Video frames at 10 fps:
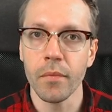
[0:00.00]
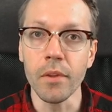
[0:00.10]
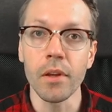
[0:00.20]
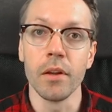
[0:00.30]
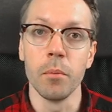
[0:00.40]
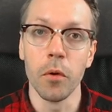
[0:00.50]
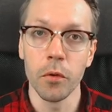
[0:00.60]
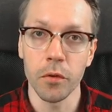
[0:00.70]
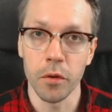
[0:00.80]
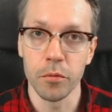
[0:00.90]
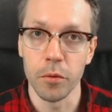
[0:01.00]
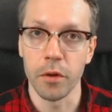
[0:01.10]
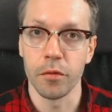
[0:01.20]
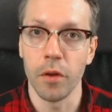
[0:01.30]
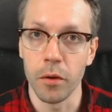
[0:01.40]
And most of
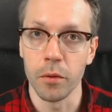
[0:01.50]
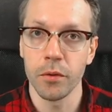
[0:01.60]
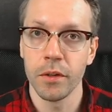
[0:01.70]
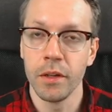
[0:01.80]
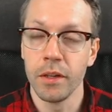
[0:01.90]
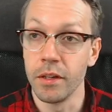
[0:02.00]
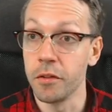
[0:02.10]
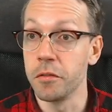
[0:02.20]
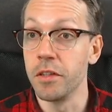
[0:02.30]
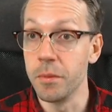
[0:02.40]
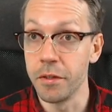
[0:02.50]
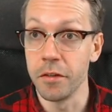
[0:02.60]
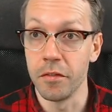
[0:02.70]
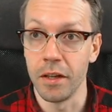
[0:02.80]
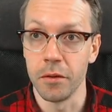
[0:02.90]
what follows is of
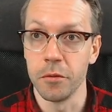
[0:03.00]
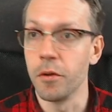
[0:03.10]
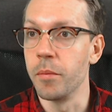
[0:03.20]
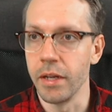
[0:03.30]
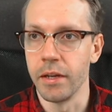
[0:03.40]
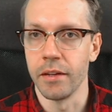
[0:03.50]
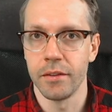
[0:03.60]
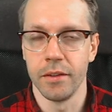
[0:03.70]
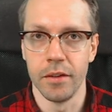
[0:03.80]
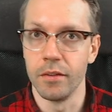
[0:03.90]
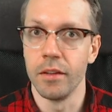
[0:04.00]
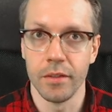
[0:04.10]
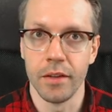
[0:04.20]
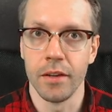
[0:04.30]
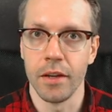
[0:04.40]
limited value for beginners in this
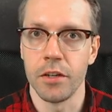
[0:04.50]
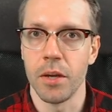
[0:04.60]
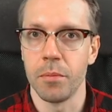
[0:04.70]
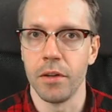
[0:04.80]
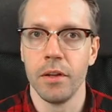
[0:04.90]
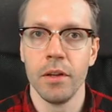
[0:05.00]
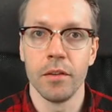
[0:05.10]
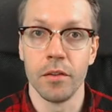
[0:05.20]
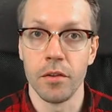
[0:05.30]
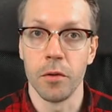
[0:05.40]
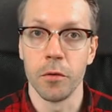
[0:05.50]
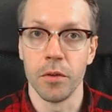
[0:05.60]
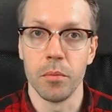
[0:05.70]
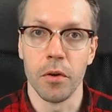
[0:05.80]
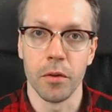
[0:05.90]
entire chapter. This is also
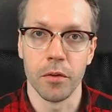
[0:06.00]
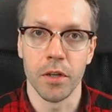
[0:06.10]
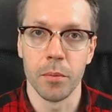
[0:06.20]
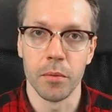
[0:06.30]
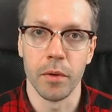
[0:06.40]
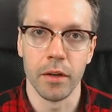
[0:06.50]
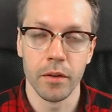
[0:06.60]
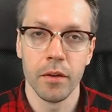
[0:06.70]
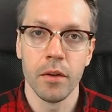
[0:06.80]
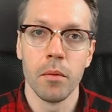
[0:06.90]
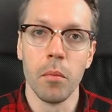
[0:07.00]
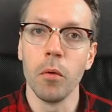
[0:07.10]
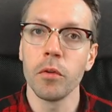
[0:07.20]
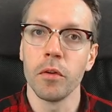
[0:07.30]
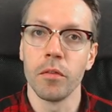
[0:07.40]
important to keep in mind.
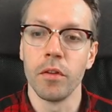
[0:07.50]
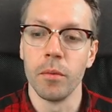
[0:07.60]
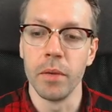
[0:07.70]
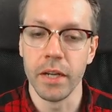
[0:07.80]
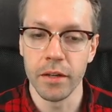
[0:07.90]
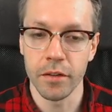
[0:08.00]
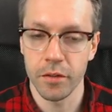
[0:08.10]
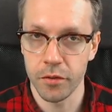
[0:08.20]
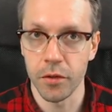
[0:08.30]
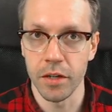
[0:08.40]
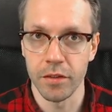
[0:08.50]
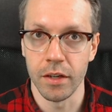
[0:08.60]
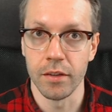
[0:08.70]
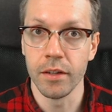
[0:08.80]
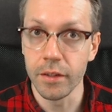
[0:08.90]
Most of the beginners striving
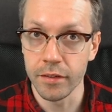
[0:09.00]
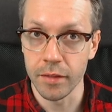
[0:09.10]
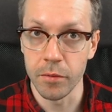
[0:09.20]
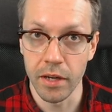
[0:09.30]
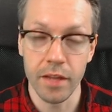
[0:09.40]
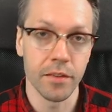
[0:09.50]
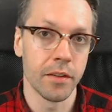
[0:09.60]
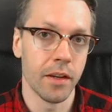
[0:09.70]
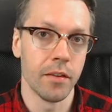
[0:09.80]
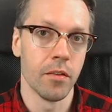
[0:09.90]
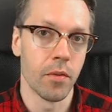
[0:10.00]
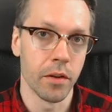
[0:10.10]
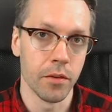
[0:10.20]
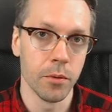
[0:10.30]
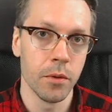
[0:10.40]
until someone has attained the
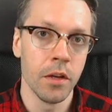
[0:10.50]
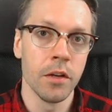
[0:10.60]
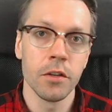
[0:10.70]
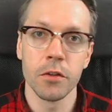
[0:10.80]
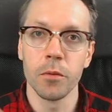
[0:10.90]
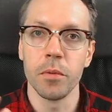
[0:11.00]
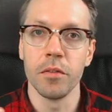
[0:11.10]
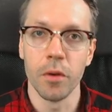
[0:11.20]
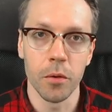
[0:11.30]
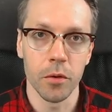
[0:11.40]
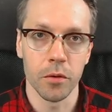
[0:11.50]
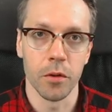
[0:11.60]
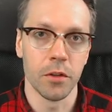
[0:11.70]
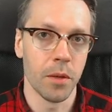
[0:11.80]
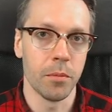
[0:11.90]
right view should be focused
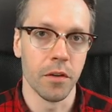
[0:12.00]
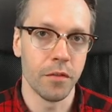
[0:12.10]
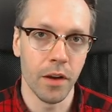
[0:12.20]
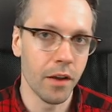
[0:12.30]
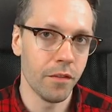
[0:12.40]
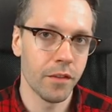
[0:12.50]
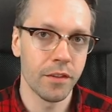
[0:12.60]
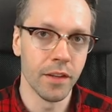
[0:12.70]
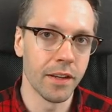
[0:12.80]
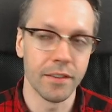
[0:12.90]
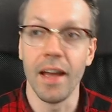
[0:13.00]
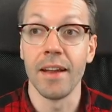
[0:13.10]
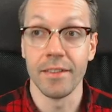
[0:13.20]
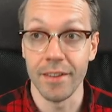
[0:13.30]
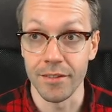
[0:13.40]
on chapter 5, 6,
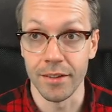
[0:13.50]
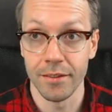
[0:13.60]
and 7.